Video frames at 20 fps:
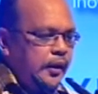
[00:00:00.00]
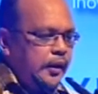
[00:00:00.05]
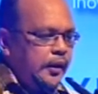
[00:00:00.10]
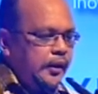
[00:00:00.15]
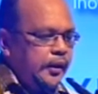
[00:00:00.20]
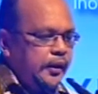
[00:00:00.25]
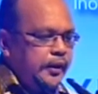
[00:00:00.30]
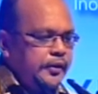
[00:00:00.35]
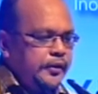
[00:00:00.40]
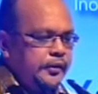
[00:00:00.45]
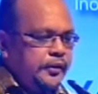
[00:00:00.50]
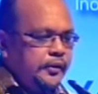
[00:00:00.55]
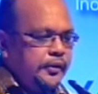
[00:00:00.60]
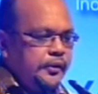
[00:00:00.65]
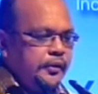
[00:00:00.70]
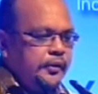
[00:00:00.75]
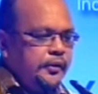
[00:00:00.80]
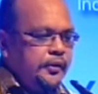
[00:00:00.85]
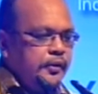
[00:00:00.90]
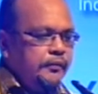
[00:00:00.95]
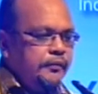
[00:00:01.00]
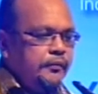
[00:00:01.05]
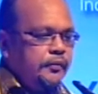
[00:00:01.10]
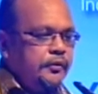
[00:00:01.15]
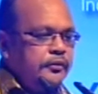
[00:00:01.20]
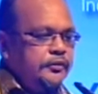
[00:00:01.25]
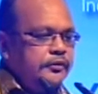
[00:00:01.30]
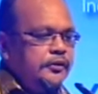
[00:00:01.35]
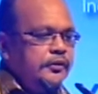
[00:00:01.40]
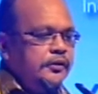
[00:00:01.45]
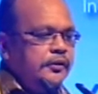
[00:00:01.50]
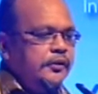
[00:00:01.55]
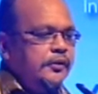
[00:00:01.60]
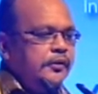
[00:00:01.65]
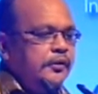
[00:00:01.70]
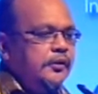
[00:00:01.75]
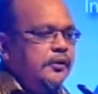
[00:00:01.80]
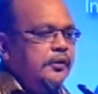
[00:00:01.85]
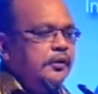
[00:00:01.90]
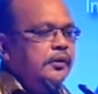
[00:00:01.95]
And of course
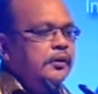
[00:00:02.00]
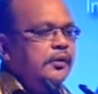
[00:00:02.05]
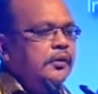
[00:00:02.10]
the